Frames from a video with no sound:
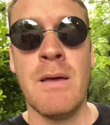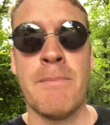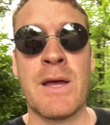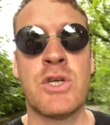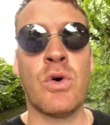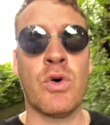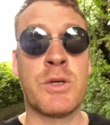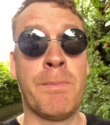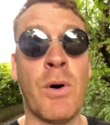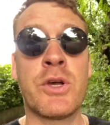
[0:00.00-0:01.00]
Make sure to
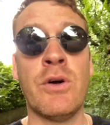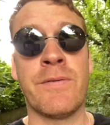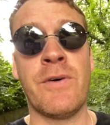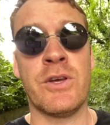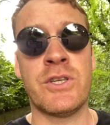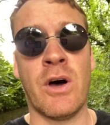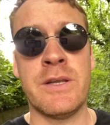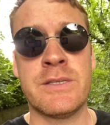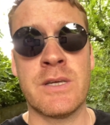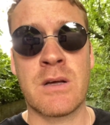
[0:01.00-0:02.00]
book your first
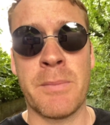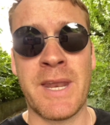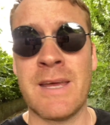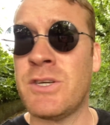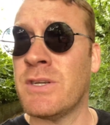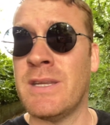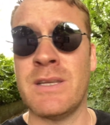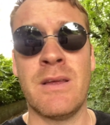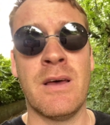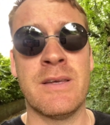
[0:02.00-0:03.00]
night's accommodation in
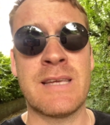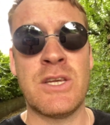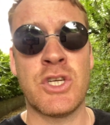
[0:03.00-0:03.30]
St.